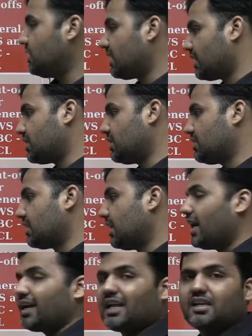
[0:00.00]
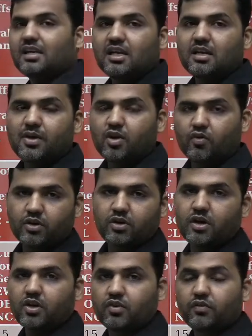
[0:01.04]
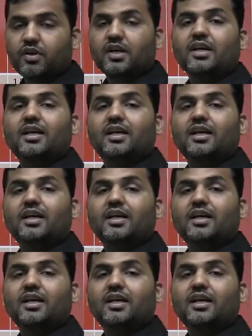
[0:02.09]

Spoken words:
3 sections and I'll clear my overall cutoff.